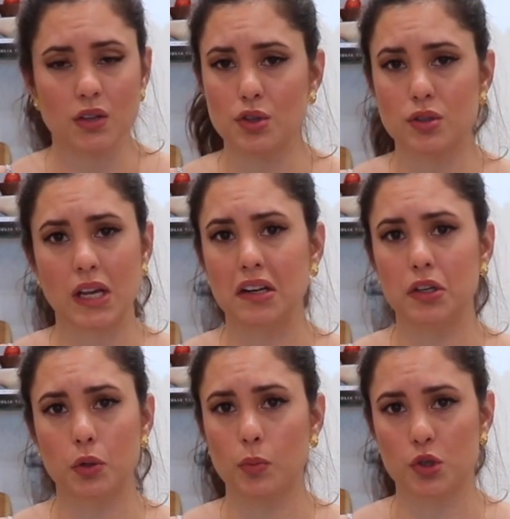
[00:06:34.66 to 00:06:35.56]
just add a
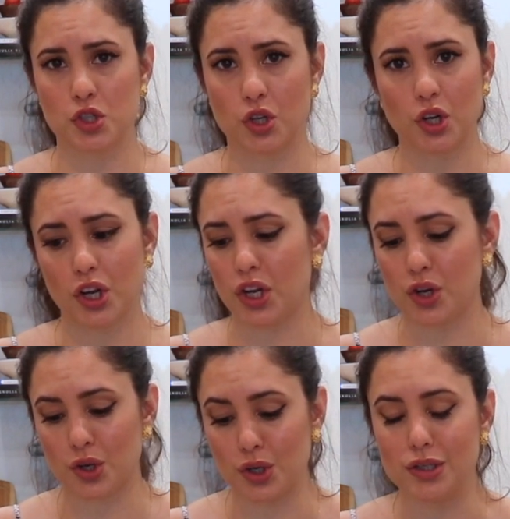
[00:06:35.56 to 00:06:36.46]
little more sugar and
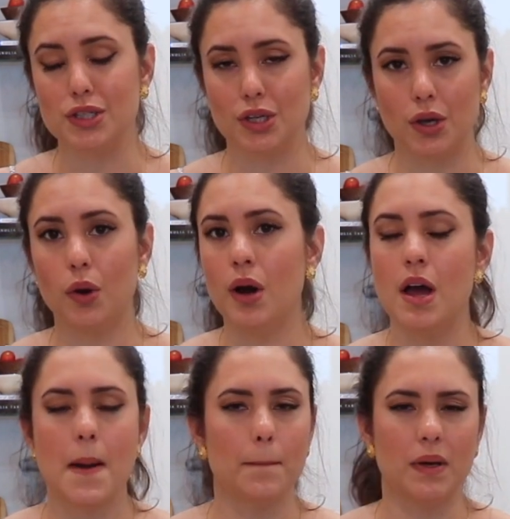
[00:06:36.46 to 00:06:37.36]
you're good to go.
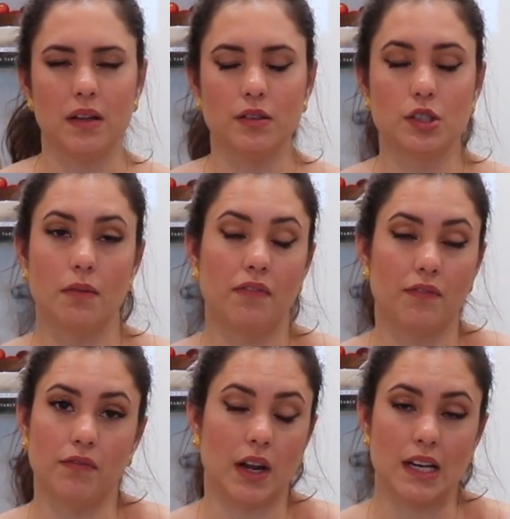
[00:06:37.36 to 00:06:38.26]
But
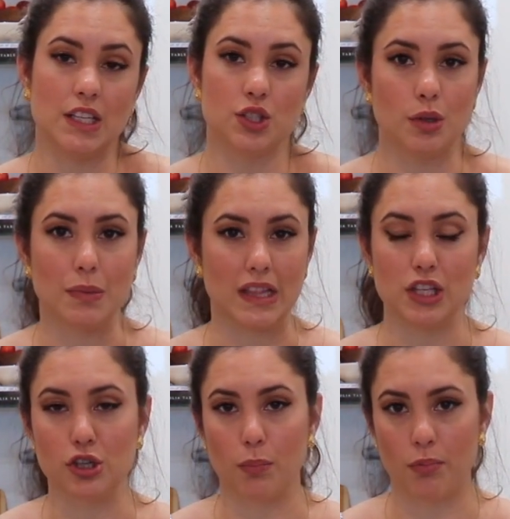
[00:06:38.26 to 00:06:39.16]
at least to me,
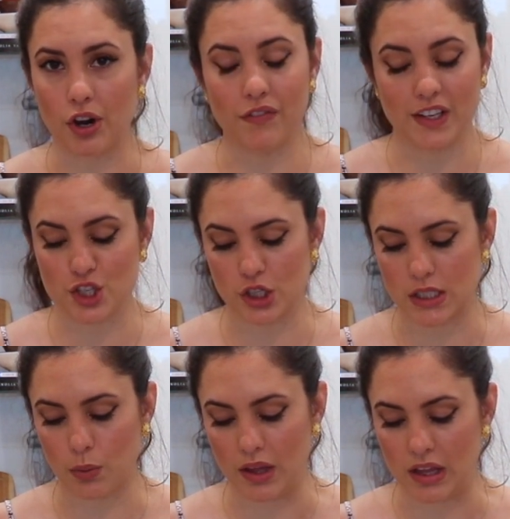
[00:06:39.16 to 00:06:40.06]
these are perfect
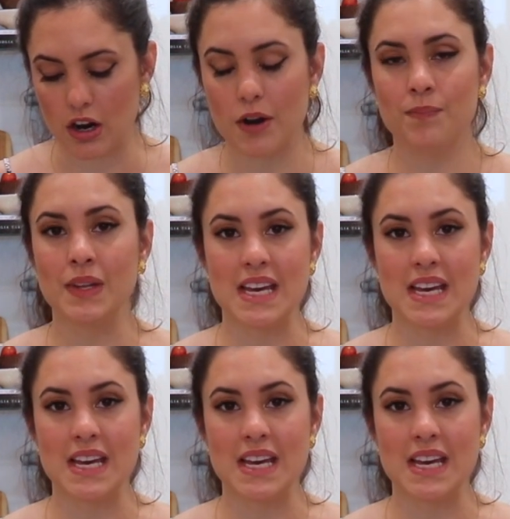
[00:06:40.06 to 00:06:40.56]
just the way they are.